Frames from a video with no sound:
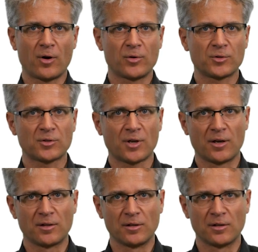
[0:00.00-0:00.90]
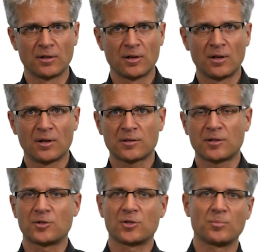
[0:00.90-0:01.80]
of our society,
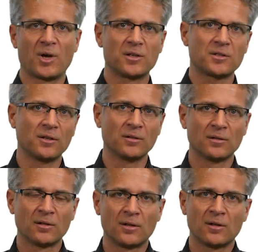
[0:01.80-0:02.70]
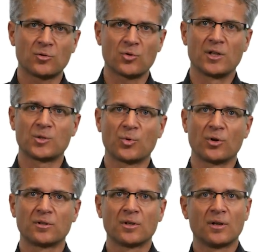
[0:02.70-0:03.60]
such as medicine,
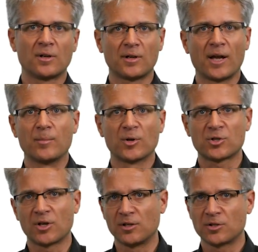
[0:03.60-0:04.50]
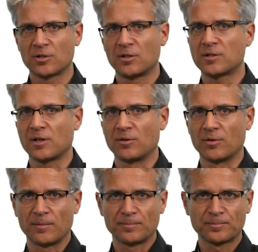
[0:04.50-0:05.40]
transport, climate change,
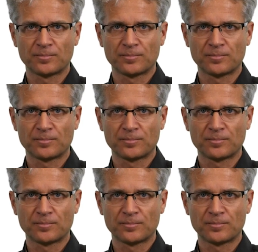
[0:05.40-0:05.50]
etc.